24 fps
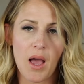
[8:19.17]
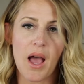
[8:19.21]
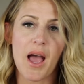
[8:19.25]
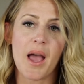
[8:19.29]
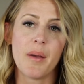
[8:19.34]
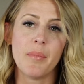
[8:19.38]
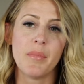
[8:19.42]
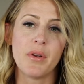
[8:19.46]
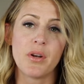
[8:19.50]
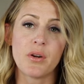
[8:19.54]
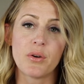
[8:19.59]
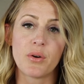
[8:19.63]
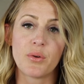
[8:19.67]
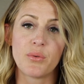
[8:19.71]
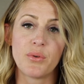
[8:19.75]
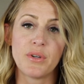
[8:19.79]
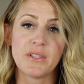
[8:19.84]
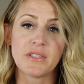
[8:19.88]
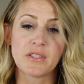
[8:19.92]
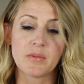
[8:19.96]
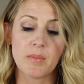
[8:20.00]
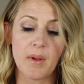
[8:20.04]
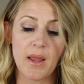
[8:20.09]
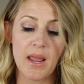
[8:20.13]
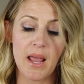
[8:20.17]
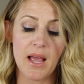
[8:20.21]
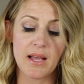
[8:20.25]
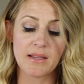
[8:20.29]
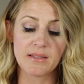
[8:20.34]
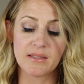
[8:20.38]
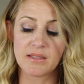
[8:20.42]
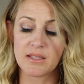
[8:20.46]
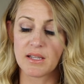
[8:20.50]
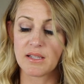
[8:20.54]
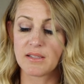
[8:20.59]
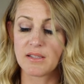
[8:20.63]
I'm gonna go rinse my
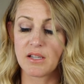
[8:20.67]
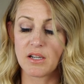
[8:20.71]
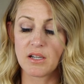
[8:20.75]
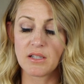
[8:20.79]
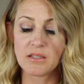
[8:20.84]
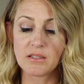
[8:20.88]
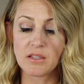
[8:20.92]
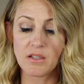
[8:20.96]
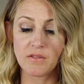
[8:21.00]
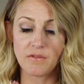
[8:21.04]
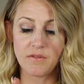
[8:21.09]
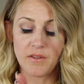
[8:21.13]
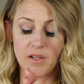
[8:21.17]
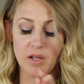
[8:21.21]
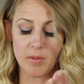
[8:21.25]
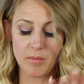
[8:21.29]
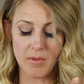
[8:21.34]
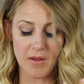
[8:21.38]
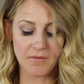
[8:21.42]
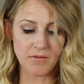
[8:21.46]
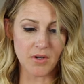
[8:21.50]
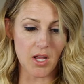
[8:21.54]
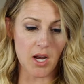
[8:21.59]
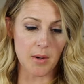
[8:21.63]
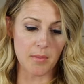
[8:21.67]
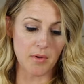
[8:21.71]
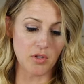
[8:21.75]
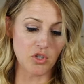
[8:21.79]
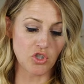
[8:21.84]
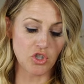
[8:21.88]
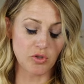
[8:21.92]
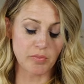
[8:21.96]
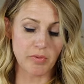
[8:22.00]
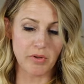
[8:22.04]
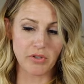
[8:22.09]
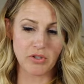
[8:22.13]
hands because there is a film left on them and
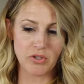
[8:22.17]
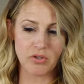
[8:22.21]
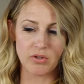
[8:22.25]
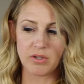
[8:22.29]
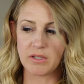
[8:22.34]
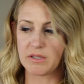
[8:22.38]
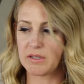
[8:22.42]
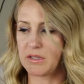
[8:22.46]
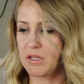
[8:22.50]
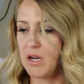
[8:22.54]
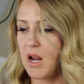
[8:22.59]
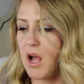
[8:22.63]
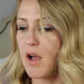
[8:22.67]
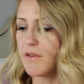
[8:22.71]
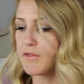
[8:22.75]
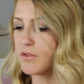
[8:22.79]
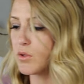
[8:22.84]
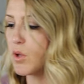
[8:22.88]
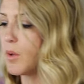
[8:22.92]
you're supposed to rinse it off,